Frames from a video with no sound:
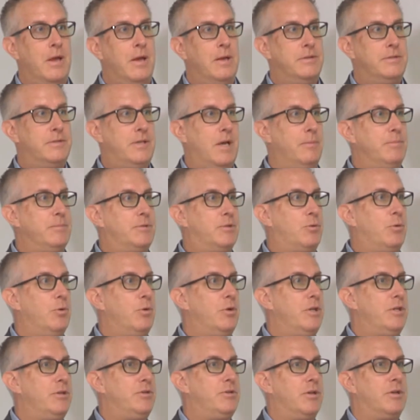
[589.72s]
Some
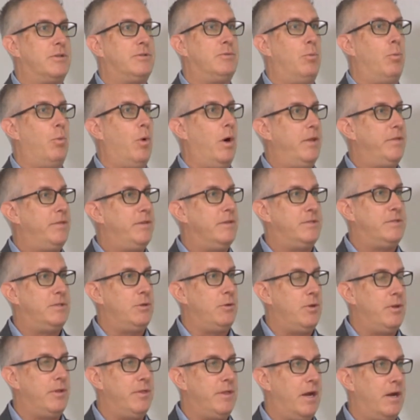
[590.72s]
school districts want the
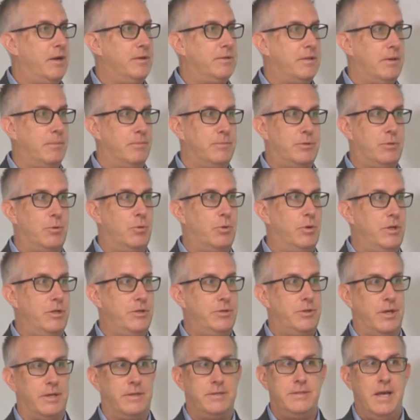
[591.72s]
student there. Some school
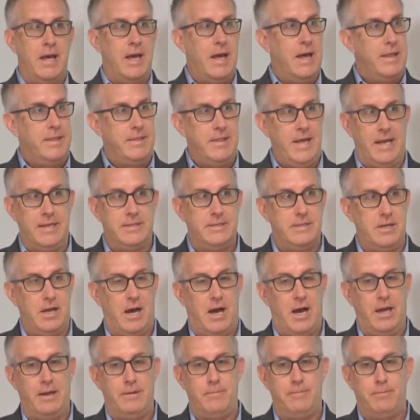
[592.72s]
districts, that's
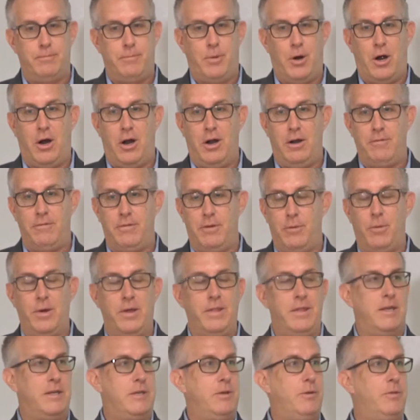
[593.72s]
not part of the way
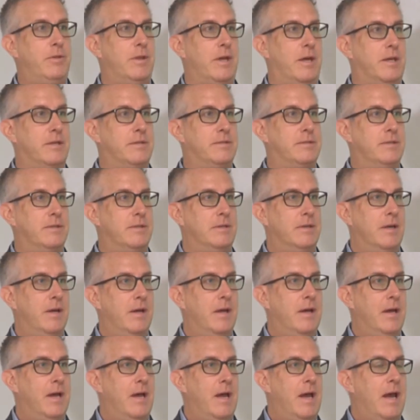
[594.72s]
they do things.
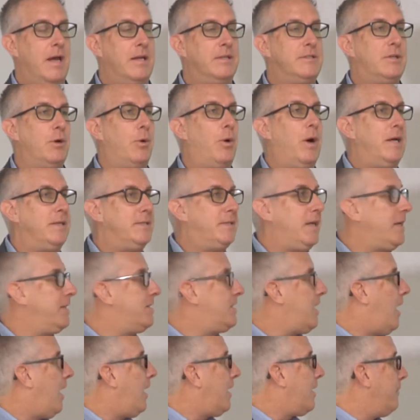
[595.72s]
And so as I
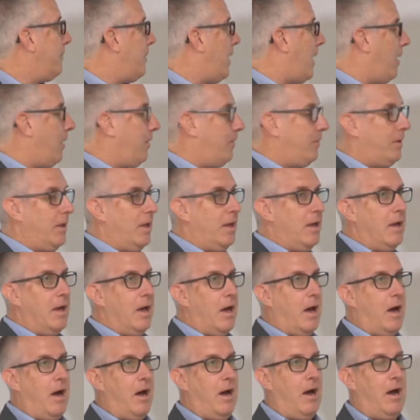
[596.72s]
talk about
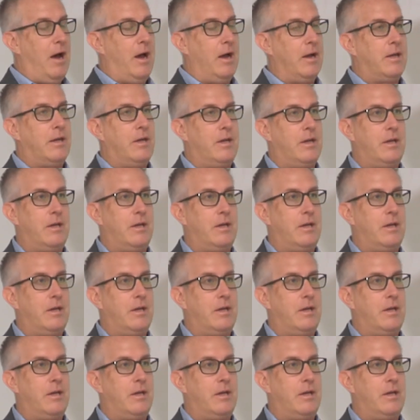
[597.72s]
the